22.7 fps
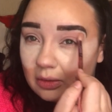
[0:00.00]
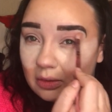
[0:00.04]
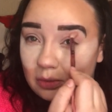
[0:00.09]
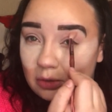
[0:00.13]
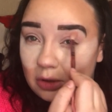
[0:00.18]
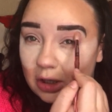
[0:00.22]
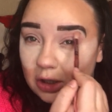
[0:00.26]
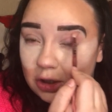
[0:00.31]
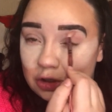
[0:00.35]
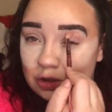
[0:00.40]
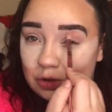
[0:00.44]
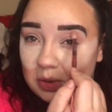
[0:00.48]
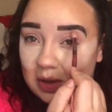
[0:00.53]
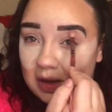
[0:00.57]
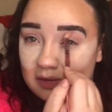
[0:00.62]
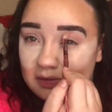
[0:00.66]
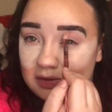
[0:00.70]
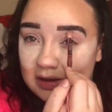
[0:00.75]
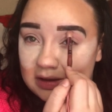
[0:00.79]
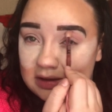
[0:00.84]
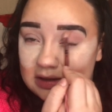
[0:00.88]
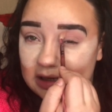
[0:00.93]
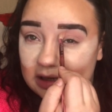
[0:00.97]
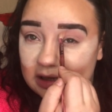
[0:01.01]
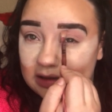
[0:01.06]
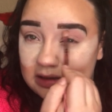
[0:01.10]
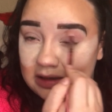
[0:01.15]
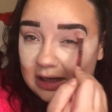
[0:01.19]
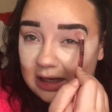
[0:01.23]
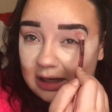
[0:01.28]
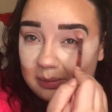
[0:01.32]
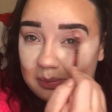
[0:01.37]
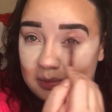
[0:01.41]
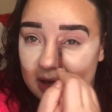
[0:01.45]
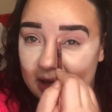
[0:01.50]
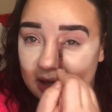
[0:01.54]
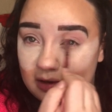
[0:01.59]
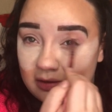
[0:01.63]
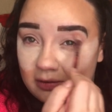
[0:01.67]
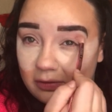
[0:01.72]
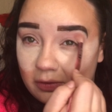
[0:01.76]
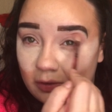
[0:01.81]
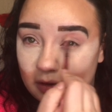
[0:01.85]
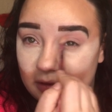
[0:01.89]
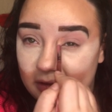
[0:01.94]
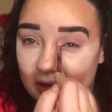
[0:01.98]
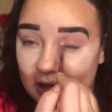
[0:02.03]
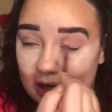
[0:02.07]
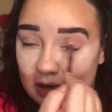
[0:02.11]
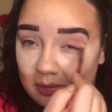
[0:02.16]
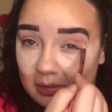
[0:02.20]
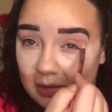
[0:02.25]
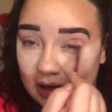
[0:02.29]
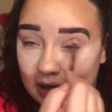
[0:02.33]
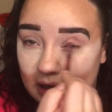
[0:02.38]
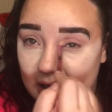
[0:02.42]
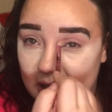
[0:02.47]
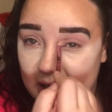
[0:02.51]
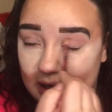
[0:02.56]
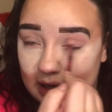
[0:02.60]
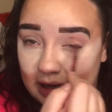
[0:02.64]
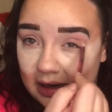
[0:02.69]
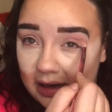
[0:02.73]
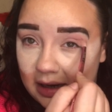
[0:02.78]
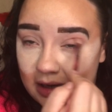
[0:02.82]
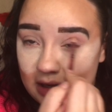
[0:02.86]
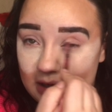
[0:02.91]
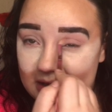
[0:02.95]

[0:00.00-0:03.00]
as long as you have the technique back and forth in my eye,